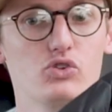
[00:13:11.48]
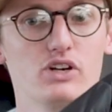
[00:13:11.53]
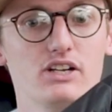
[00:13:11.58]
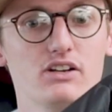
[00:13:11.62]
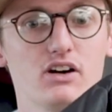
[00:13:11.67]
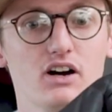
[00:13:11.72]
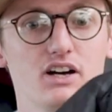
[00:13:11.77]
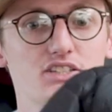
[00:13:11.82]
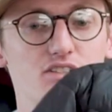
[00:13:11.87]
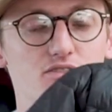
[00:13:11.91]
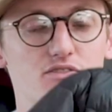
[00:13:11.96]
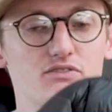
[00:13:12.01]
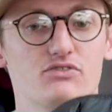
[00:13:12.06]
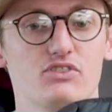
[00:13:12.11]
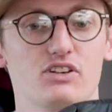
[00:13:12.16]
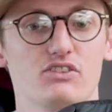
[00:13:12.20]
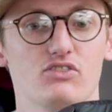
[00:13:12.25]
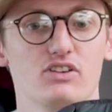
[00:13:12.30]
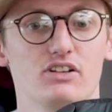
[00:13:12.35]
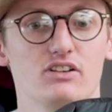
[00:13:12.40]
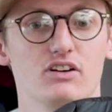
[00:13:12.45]
really nice and
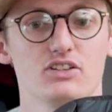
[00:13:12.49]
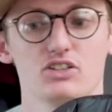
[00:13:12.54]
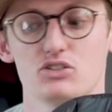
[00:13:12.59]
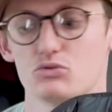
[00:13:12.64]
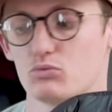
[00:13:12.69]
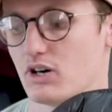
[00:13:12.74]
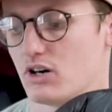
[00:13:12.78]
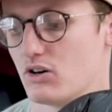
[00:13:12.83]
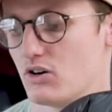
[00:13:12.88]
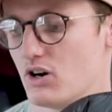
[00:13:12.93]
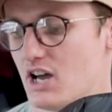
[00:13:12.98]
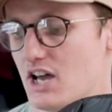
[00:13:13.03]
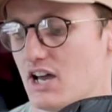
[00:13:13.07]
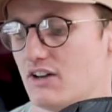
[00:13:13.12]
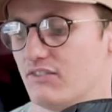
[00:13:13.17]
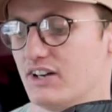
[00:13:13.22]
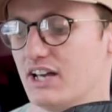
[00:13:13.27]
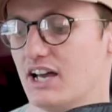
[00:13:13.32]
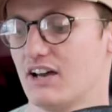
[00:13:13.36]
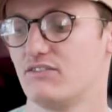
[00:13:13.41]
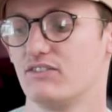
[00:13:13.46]
fit really nice as well.
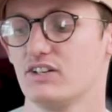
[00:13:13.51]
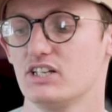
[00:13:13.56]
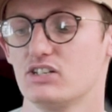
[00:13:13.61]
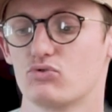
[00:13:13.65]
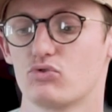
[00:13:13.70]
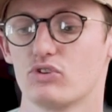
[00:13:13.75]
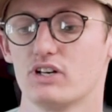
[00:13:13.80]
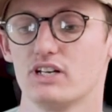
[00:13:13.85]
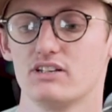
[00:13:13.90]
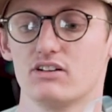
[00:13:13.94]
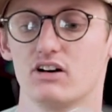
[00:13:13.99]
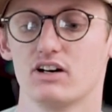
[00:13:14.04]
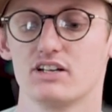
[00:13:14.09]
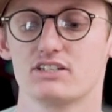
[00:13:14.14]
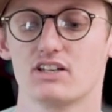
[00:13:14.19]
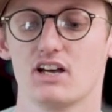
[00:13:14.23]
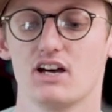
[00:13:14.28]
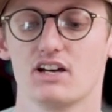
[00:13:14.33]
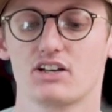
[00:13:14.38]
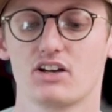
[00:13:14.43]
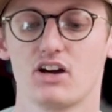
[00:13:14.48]
They have these really nice
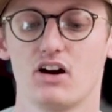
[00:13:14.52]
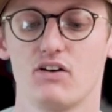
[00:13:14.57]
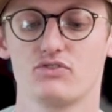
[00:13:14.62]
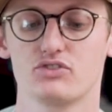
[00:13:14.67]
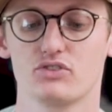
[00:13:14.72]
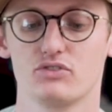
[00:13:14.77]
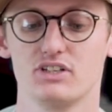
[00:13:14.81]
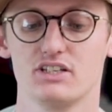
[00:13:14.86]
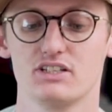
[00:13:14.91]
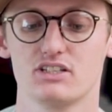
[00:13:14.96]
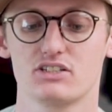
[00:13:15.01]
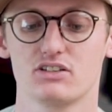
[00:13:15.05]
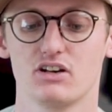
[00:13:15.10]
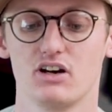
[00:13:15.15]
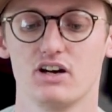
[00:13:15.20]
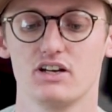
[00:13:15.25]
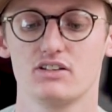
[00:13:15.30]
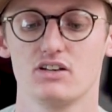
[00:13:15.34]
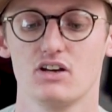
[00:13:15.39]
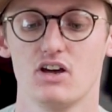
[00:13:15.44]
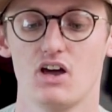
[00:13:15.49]
cuffs on the
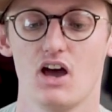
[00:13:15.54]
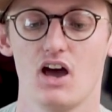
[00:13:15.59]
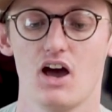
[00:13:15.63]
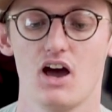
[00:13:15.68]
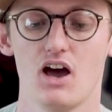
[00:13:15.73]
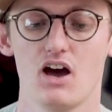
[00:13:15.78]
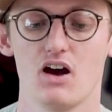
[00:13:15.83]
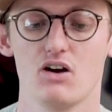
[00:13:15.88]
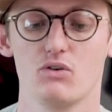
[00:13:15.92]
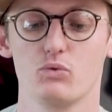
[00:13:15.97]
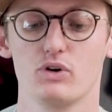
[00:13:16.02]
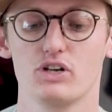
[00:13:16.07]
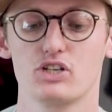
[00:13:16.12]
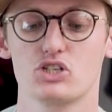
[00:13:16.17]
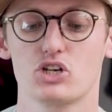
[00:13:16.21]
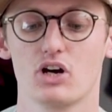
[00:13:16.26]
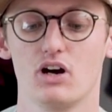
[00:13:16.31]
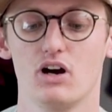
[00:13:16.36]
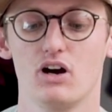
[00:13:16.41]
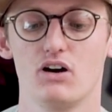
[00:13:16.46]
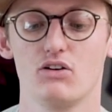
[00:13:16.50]
inside, which
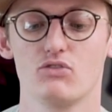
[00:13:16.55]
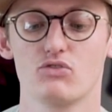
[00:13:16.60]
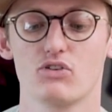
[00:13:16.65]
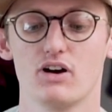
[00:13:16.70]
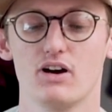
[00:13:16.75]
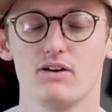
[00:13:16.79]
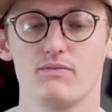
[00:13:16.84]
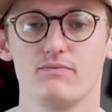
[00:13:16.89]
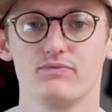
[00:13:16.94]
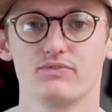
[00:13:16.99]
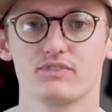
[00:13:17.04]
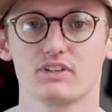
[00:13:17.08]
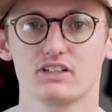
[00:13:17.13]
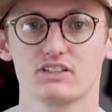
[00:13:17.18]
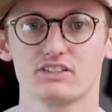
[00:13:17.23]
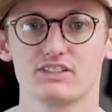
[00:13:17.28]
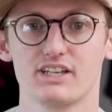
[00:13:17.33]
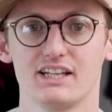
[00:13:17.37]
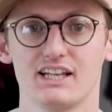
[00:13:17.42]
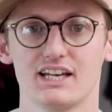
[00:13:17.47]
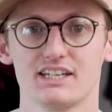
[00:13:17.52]
are
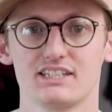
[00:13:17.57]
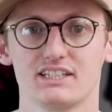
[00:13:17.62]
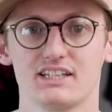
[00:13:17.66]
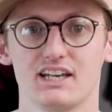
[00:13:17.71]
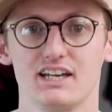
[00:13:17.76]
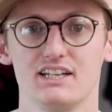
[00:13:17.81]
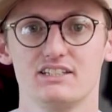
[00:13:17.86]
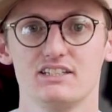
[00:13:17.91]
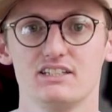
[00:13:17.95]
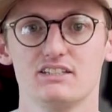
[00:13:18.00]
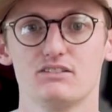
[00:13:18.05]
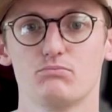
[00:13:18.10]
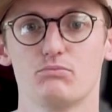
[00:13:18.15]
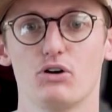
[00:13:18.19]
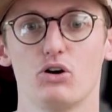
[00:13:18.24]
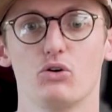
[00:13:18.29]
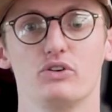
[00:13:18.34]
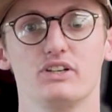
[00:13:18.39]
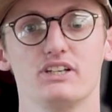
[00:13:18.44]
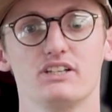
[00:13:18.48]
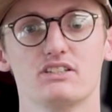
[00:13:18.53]
elasticated but
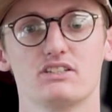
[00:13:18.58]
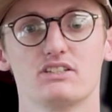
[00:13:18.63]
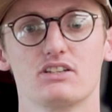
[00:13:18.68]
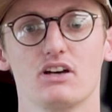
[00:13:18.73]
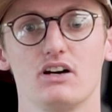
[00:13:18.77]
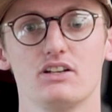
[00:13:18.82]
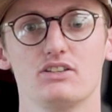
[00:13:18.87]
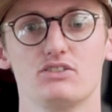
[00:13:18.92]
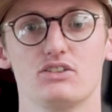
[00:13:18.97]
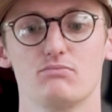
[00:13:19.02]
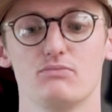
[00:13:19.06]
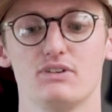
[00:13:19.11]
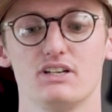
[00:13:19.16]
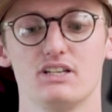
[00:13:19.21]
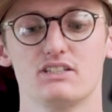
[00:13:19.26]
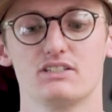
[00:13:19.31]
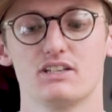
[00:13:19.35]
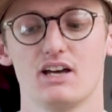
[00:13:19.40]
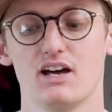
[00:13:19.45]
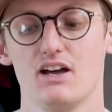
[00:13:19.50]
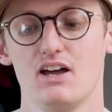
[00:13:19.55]
on the inside, so it
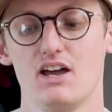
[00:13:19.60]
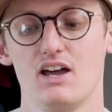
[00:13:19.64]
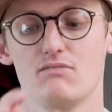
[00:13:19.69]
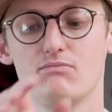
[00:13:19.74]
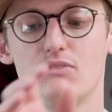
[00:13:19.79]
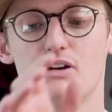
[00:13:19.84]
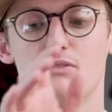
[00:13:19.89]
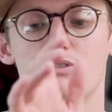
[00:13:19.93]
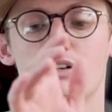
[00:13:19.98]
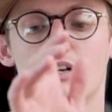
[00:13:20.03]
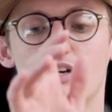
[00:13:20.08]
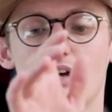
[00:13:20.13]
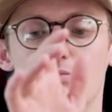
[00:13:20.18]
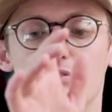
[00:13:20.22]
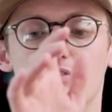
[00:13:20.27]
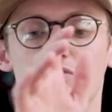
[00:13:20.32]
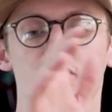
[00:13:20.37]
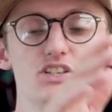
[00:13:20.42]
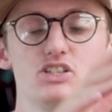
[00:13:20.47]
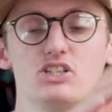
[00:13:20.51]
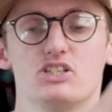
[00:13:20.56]
means that maybe a couple
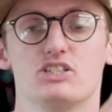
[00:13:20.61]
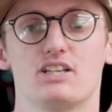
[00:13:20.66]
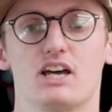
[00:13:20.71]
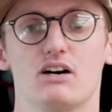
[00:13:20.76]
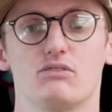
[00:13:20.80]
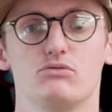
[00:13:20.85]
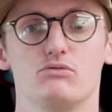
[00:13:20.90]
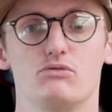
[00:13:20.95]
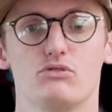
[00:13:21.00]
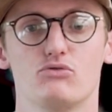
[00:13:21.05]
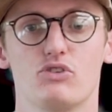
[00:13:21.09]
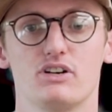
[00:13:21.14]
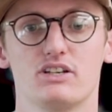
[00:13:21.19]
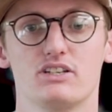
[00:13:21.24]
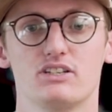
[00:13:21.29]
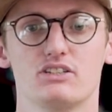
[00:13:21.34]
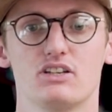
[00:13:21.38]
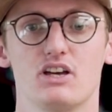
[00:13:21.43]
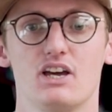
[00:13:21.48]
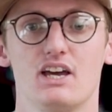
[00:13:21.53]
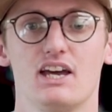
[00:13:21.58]
of inches down from your
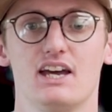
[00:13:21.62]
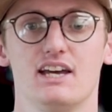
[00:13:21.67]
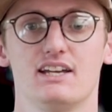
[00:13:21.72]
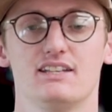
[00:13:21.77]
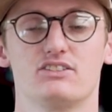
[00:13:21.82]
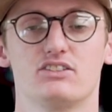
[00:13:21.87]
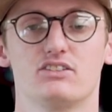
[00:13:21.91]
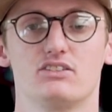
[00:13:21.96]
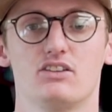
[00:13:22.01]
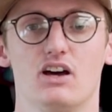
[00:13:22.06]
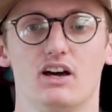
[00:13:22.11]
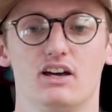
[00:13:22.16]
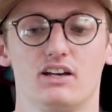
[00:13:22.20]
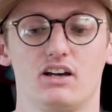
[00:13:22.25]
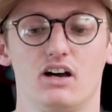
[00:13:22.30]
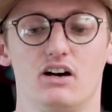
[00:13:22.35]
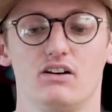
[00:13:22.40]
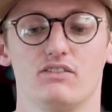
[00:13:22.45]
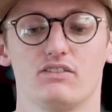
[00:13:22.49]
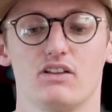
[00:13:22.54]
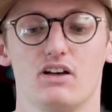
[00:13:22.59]
wrist it
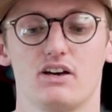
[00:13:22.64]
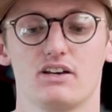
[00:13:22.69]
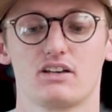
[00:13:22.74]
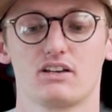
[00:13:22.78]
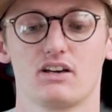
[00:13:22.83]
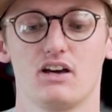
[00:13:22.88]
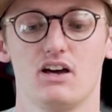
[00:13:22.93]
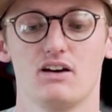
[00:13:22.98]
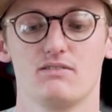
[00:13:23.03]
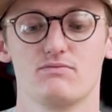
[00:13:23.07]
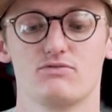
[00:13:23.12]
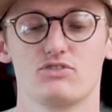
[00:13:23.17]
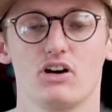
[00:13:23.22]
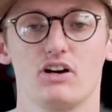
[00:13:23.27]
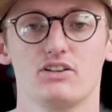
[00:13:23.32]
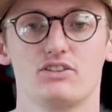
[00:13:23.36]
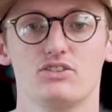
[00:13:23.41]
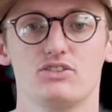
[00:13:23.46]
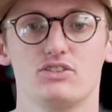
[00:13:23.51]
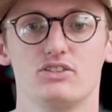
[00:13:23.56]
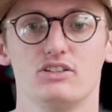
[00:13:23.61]
kind of like
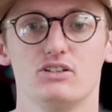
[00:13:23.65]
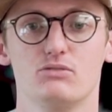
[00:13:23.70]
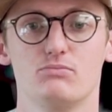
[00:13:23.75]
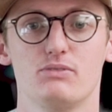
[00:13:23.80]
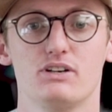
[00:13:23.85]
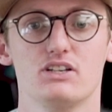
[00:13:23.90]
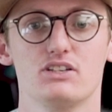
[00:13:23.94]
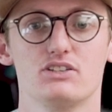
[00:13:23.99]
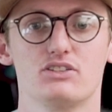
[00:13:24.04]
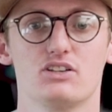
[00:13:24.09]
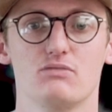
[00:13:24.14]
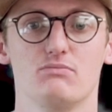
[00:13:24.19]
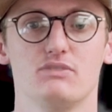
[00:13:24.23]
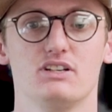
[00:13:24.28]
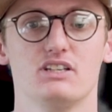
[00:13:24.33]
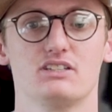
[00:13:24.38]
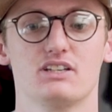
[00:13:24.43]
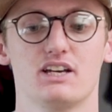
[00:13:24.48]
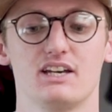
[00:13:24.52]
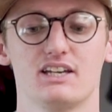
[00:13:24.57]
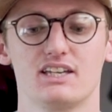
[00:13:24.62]
tightens a little bit, so it
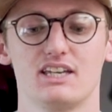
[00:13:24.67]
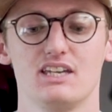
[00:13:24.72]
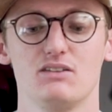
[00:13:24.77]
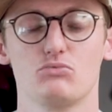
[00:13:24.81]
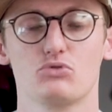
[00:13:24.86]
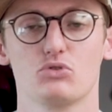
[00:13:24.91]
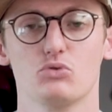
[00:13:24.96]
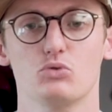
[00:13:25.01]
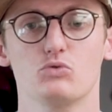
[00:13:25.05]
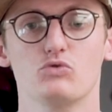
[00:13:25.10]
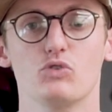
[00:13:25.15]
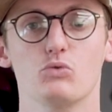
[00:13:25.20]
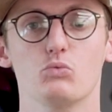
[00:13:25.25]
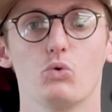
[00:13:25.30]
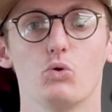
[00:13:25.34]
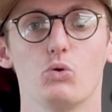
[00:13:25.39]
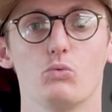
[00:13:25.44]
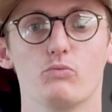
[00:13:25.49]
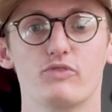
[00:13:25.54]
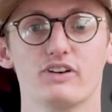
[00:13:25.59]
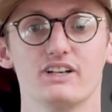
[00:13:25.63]
means that it keeps all the
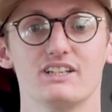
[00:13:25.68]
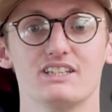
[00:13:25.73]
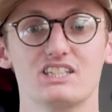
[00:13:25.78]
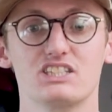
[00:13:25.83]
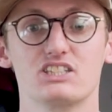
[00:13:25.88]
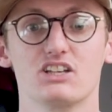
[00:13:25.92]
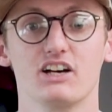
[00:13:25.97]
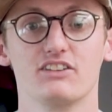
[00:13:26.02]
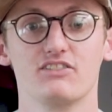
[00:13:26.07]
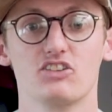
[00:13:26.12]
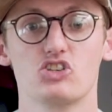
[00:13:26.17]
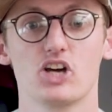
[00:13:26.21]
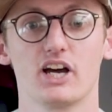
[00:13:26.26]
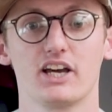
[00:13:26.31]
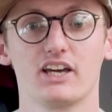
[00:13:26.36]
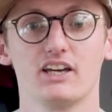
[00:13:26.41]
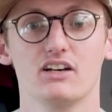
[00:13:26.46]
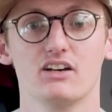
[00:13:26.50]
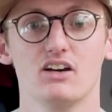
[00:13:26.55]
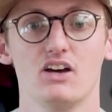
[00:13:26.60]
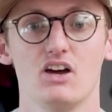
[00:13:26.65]
warmth inside the
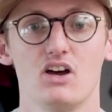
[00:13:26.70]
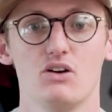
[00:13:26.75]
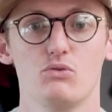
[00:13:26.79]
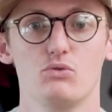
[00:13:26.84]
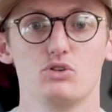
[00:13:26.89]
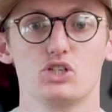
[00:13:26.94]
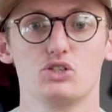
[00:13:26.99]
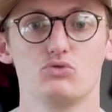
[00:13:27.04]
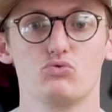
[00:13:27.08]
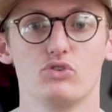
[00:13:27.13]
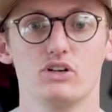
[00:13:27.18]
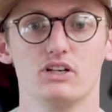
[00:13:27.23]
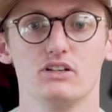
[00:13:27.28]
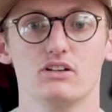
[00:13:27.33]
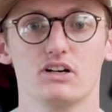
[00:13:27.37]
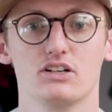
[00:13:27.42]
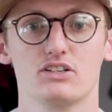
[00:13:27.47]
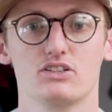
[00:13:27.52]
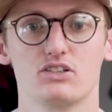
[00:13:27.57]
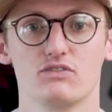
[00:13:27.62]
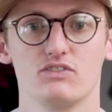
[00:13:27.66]
jacket, which is really
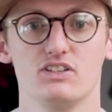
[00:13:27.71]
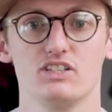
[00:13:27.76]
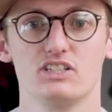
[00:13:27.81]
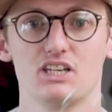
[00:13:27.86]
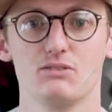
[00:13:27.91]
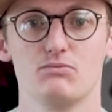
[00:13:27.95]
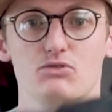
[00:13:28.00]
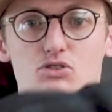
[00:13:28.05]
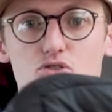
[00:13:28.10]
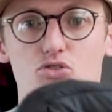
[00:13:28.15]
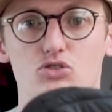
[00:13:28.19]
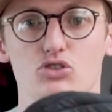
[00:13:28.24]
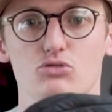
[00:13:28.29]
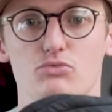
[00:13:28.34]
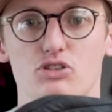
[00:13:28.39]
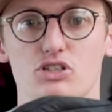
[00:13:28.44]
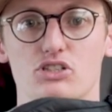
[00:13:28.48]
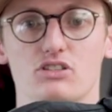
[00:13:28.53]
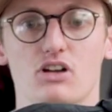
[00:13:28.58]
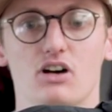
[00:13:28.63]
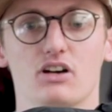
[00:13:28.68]
nice. So these keep you
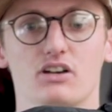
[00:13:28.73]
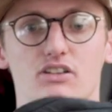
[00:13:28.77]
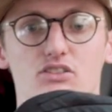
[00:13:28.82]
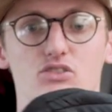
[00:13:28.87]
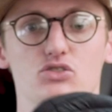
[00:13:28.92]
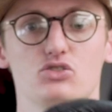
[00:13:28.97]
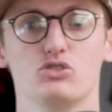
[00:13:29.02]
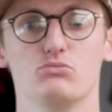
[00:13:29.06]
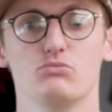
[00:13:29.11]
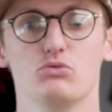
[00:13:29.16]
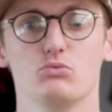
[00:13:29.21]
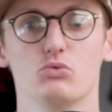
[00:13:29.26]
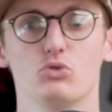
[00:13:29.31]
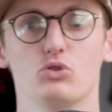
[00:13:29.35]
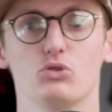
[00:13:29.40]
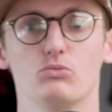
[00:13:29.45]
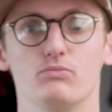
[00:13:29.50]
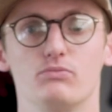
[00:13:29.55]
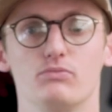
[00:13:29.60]
super snug and super warm.